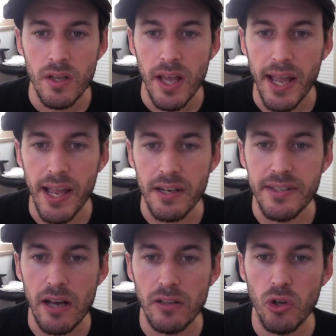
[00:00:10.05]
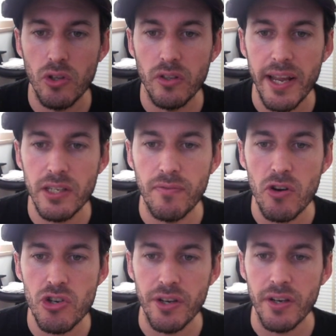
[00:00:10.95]
and download the latest
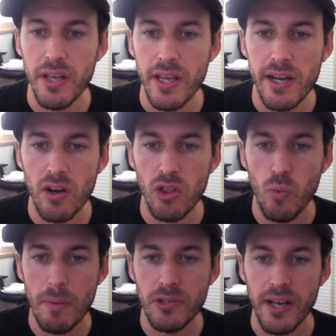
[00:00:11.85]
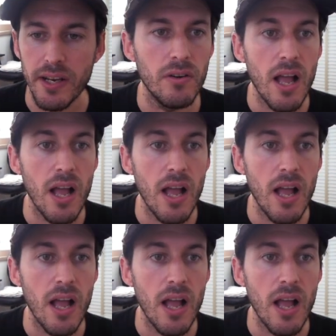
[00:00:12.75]
version here on the website.